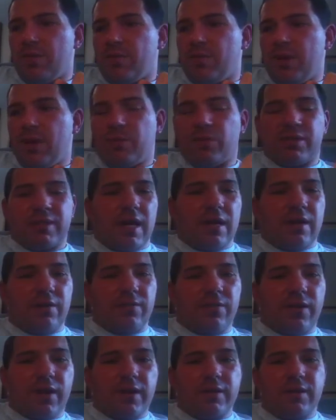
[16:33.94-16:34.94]
people
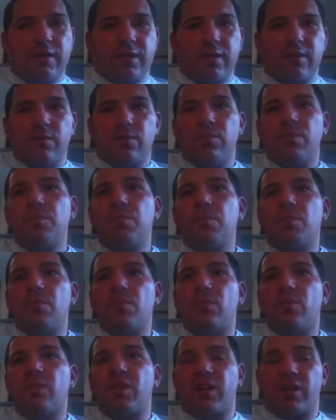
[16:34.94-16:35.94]
sacrificing
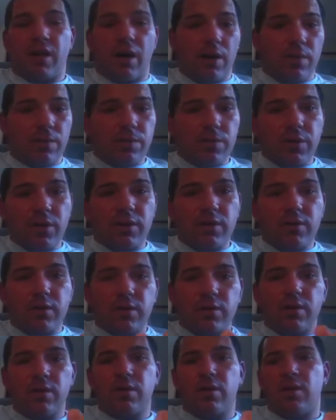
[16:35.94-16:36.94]
their comfort
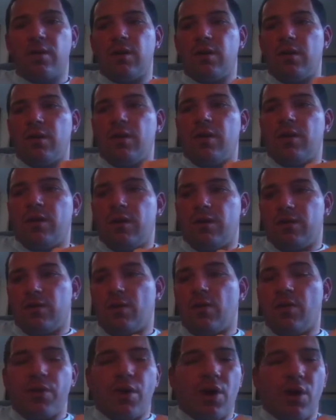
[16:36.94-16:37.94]
in their
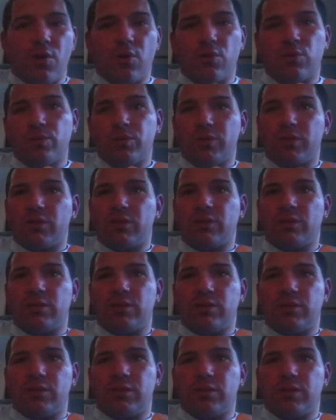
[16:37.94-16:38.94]
own homes
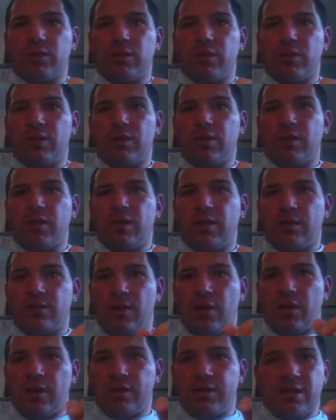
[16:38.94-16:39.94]
and
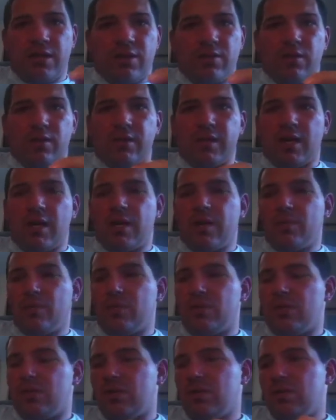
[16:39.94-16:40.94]
volunteer their
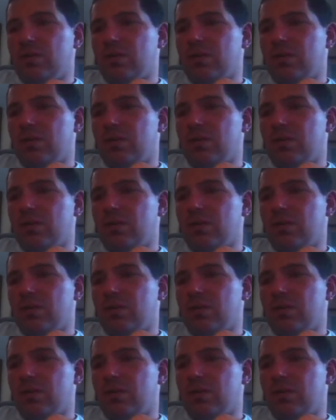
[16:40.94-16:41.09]
times,